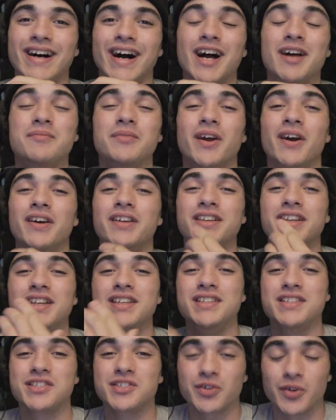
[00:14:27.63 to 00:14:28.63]
I'm currently
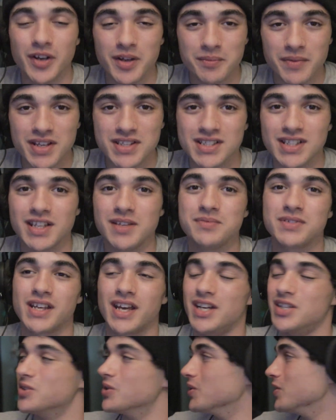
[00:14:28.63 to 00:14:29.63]
destroying my sleep
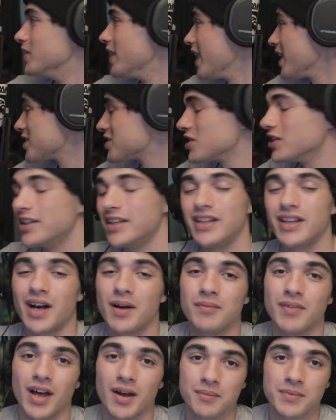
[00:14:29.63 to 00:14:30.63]
schedule. Actually,
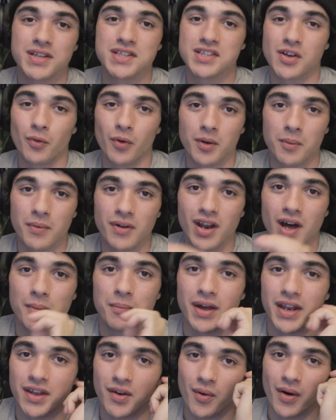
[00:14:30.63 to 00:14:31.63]
I'm not because I would have been
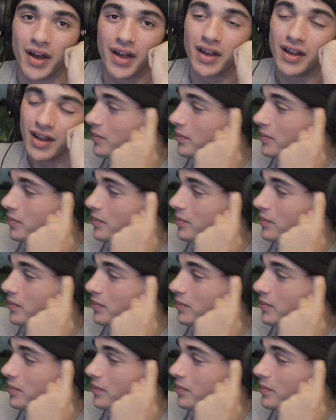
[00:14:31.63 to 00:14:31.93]
up anyway.